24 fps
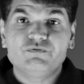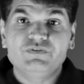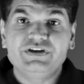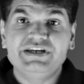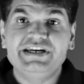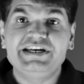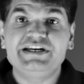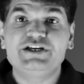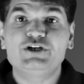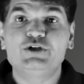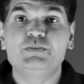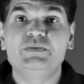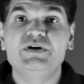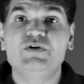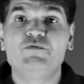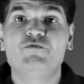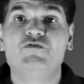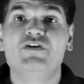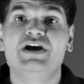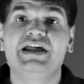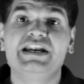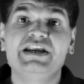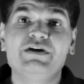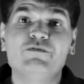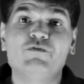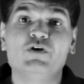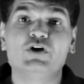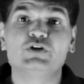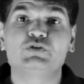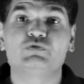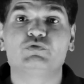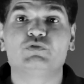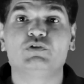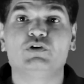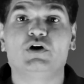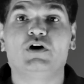we need to be very
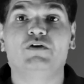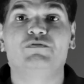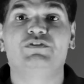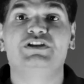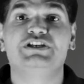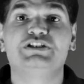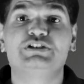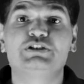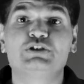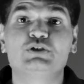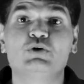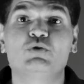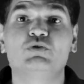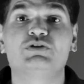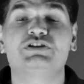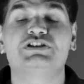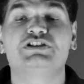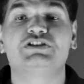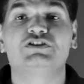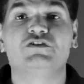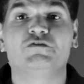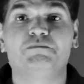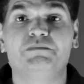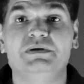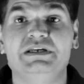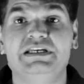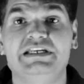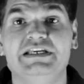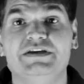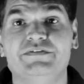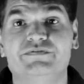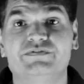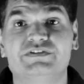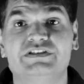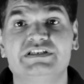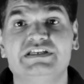watchful of the sources of
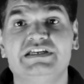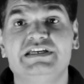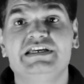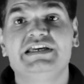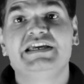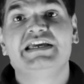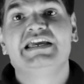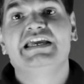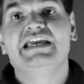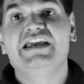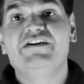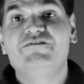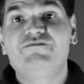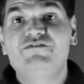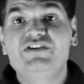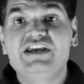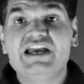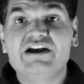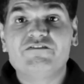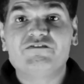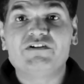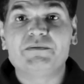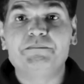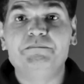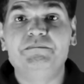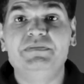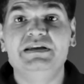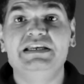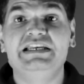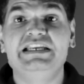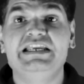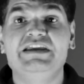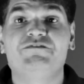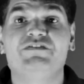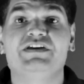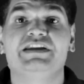beliefs. If we have a
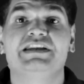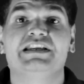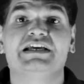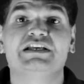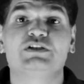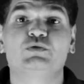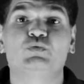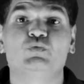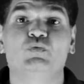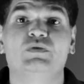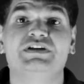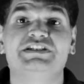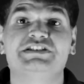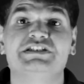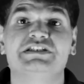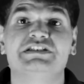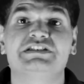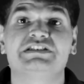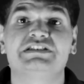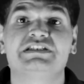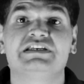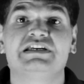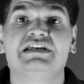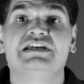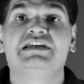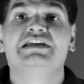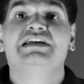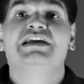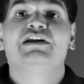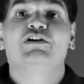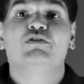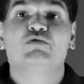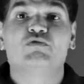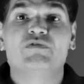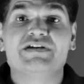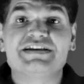belief in us which is
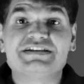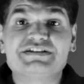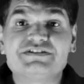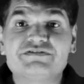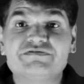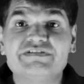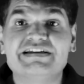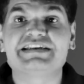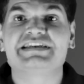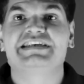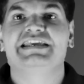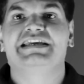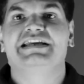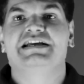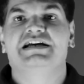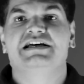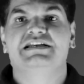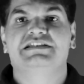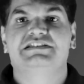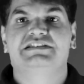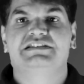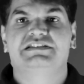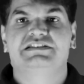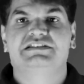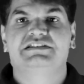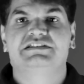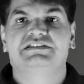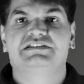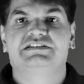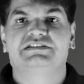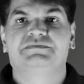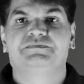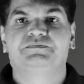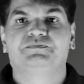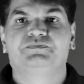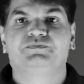restricting
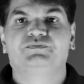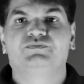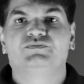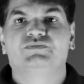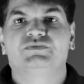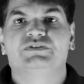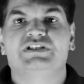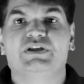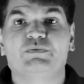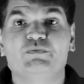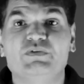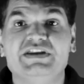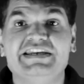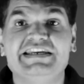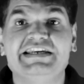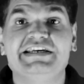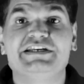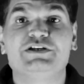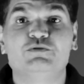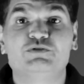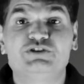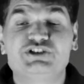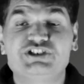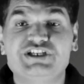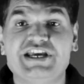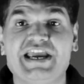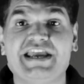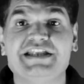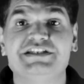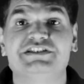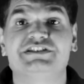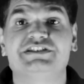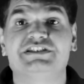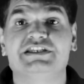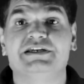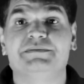us, then we need to
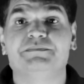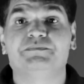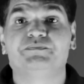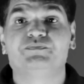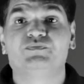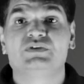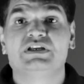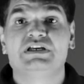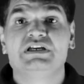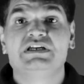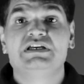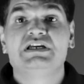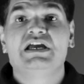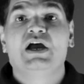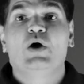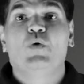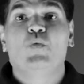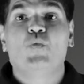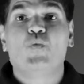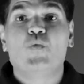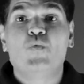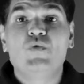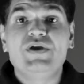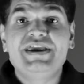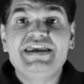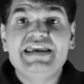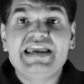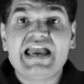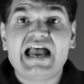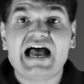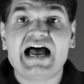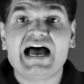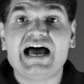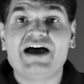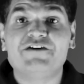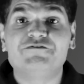change them. We
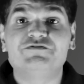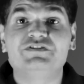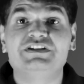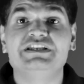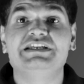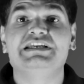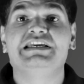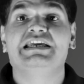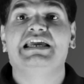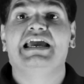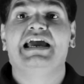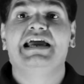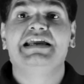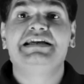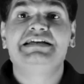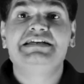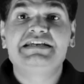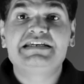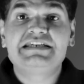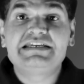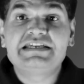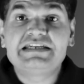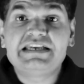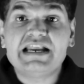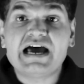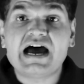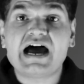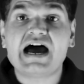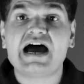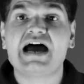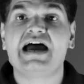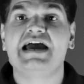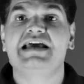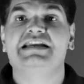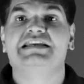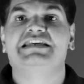have the
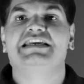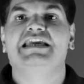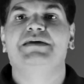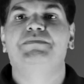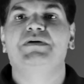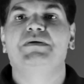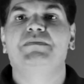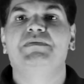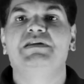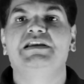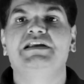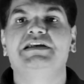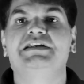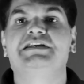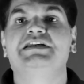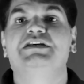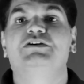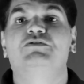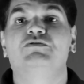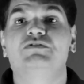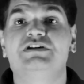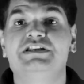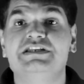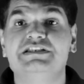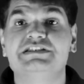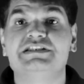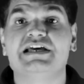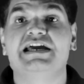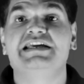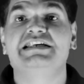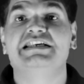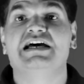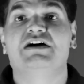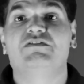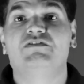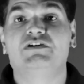entire capability to
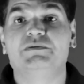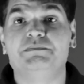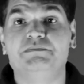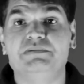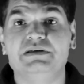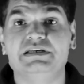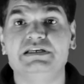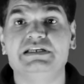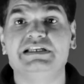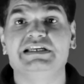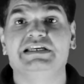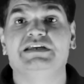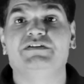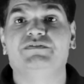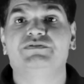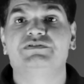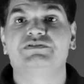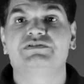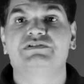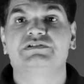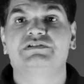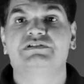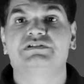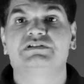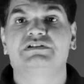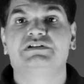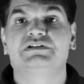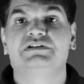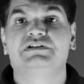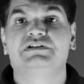design our beliefs.